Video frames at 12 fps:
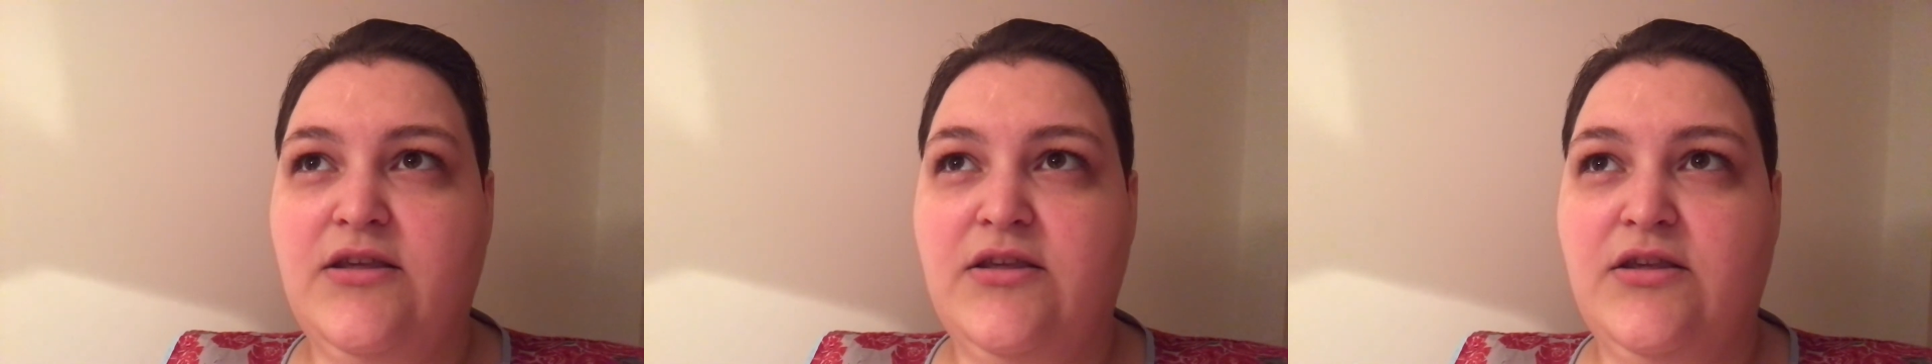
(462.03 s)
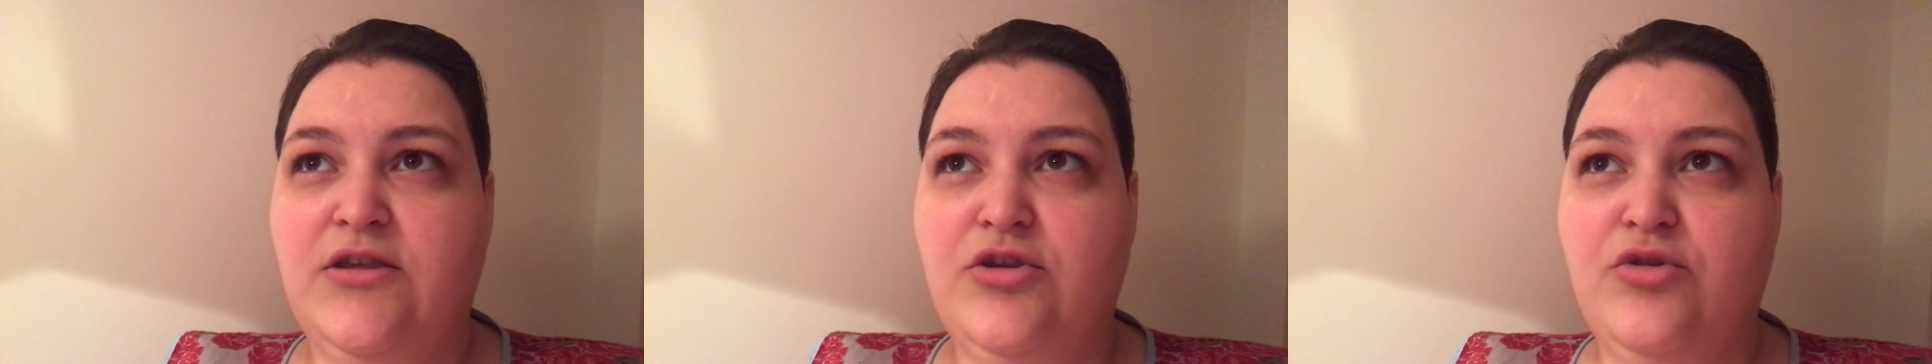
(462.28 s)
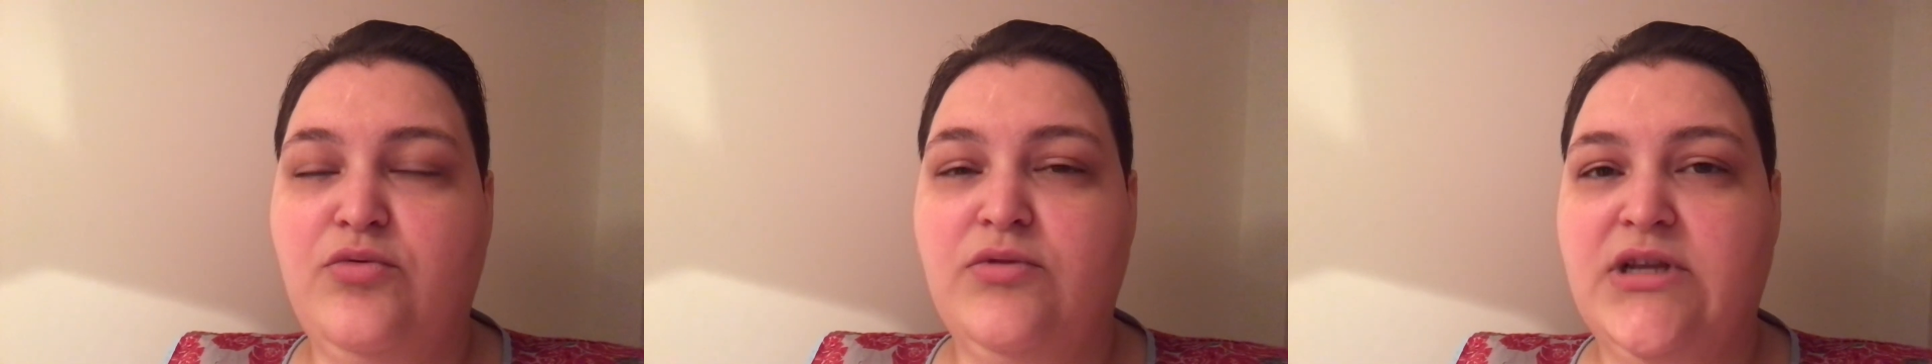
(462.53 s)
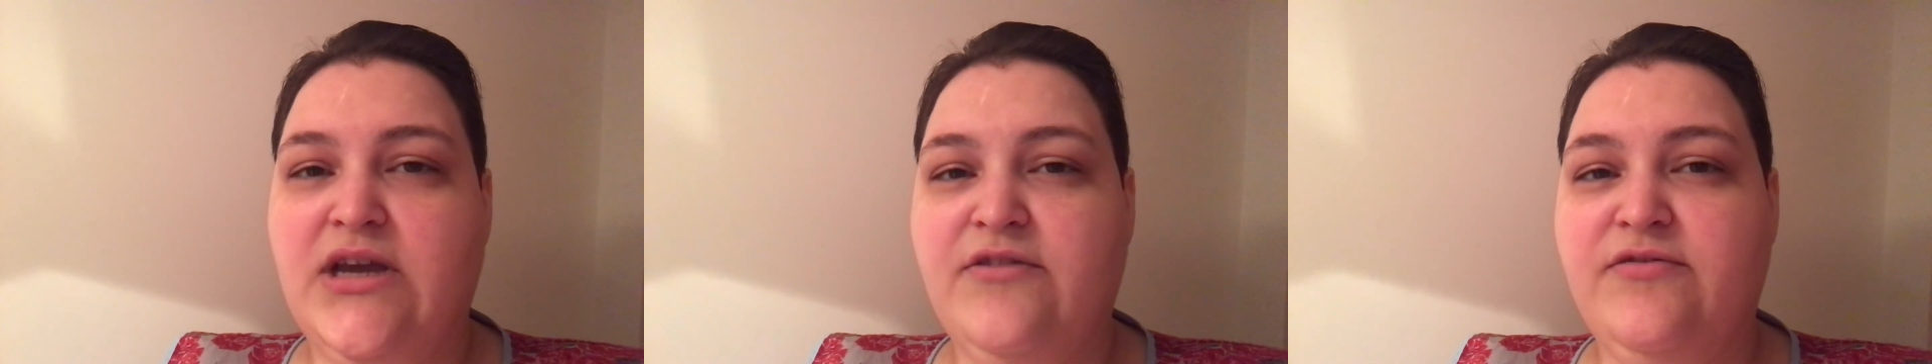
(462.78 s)
you would
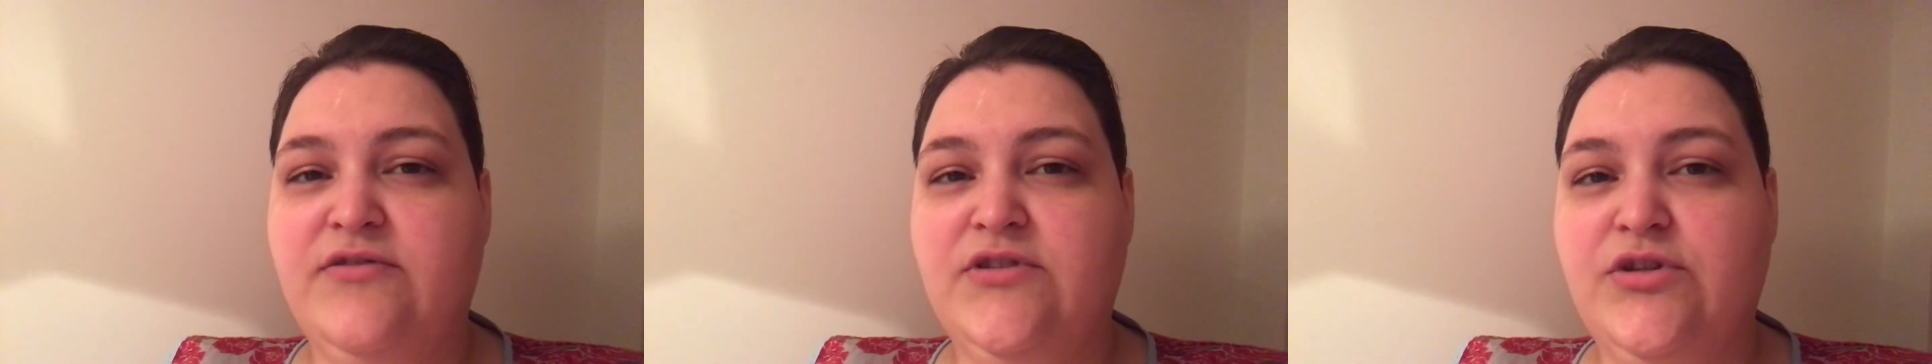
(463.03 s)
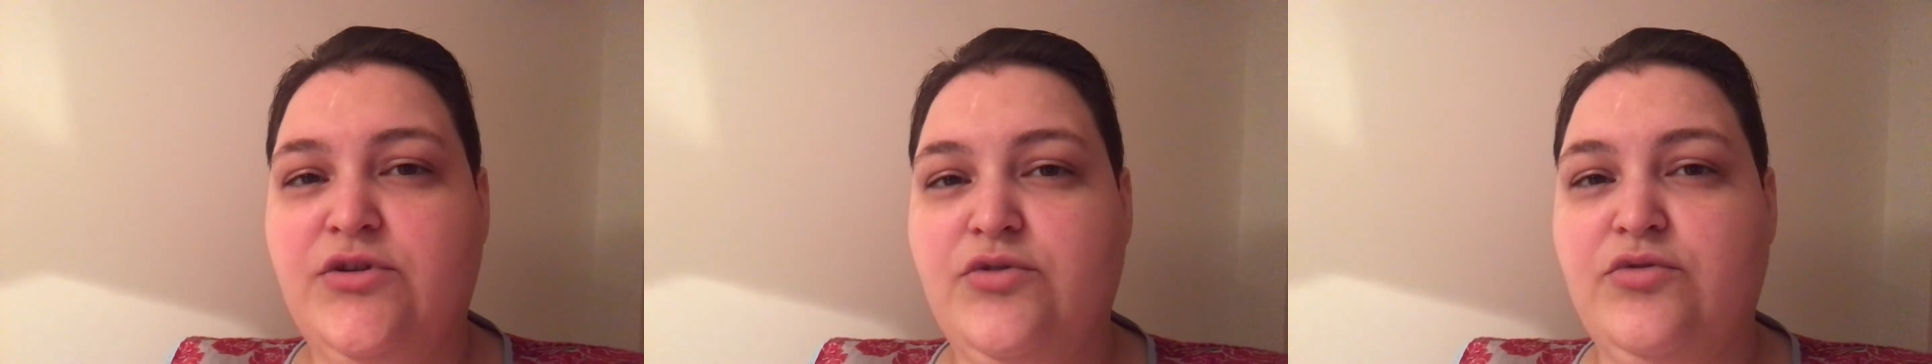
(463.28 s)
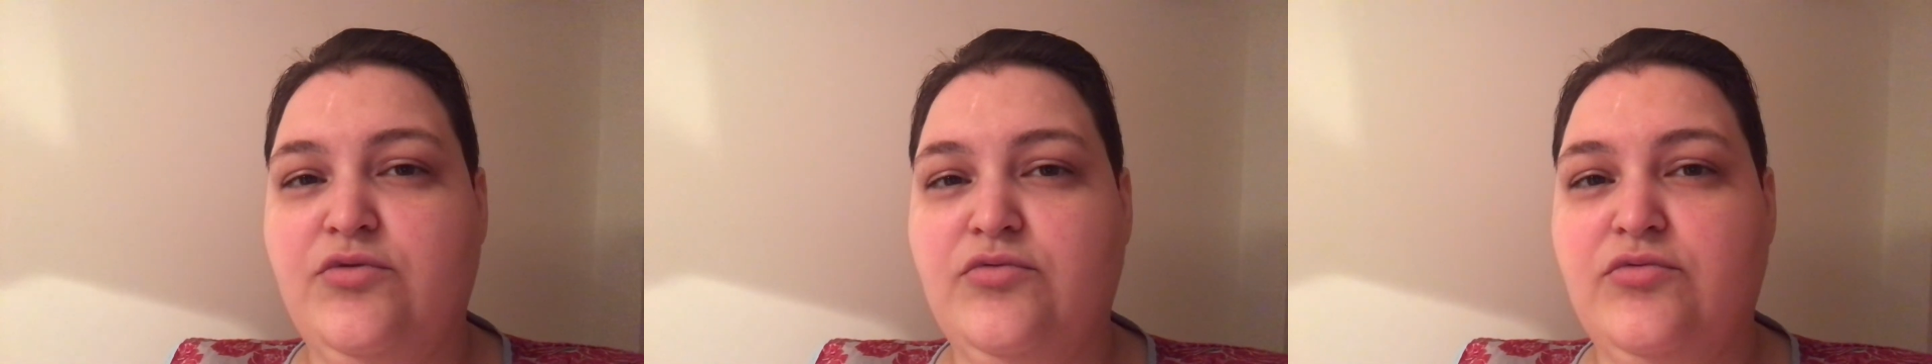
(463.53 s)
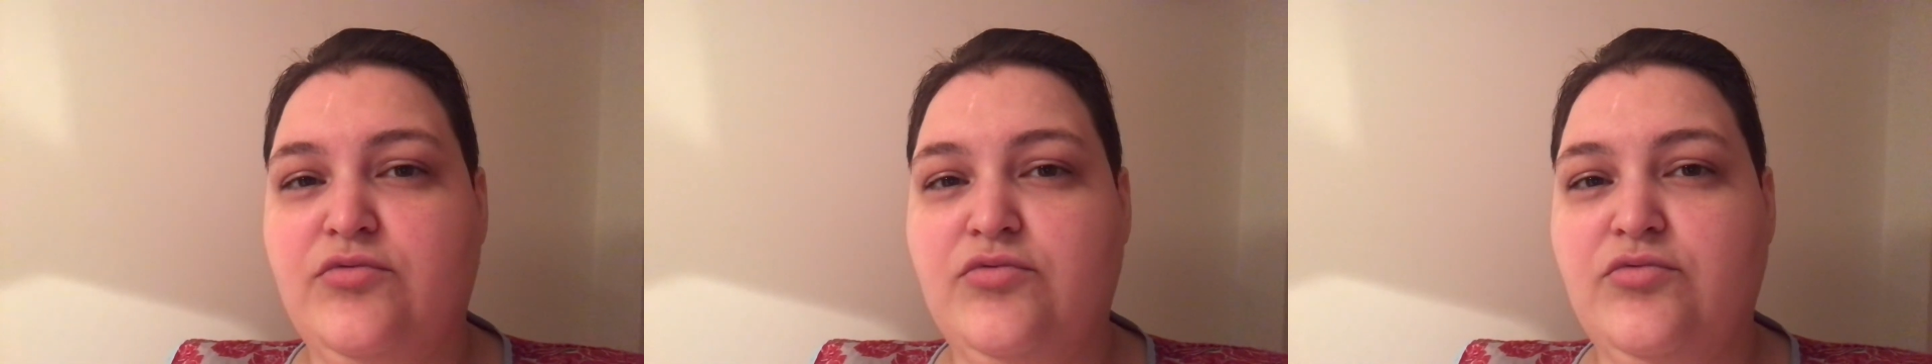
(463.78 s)
have to
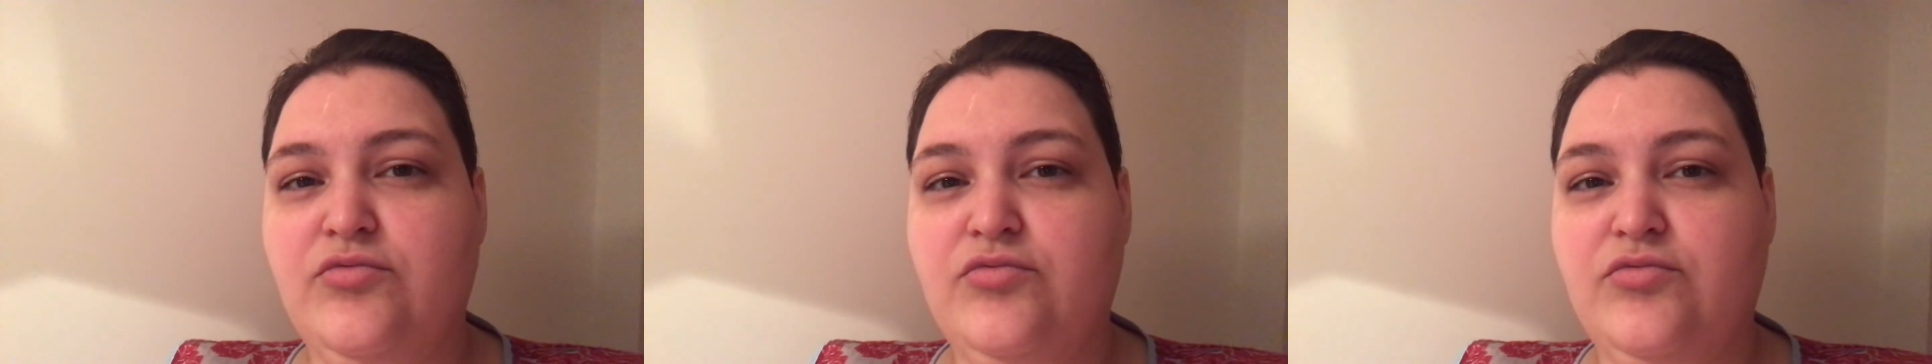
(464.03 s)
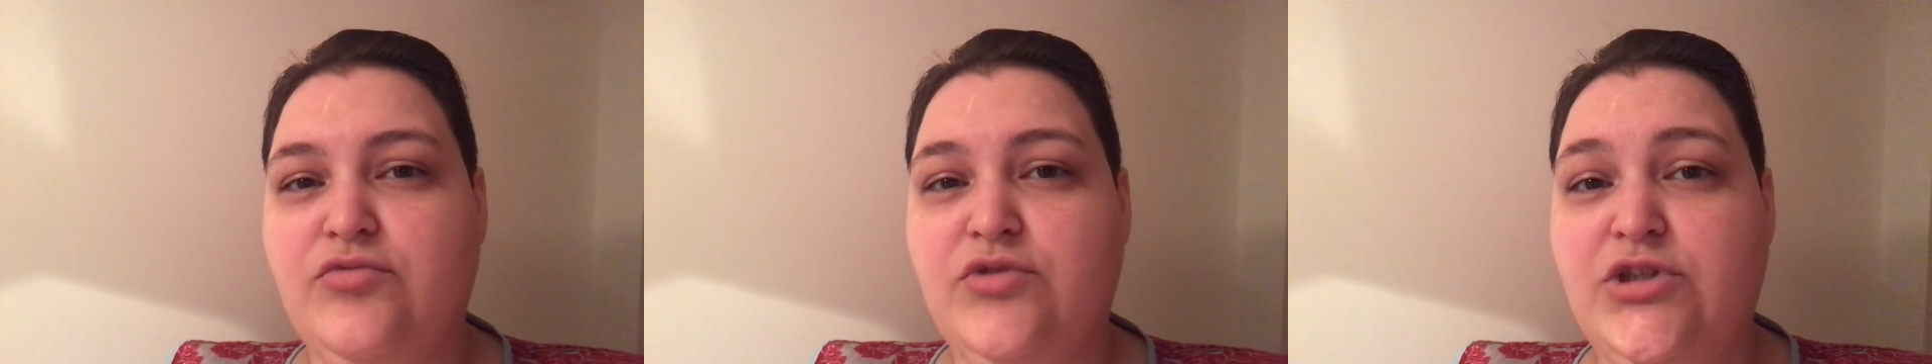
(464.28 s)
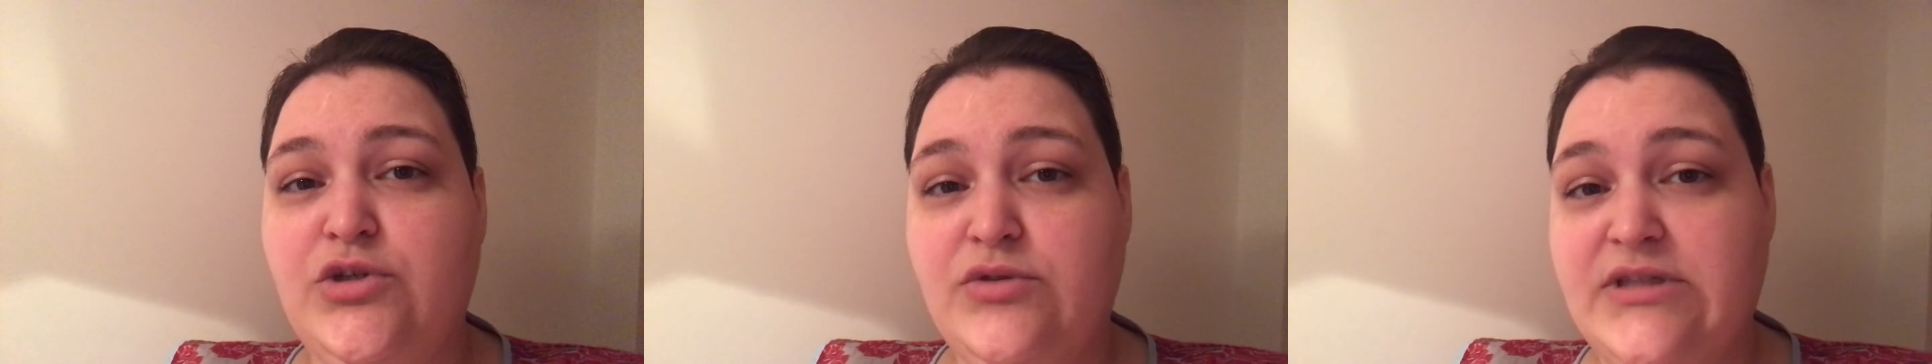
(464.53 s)
use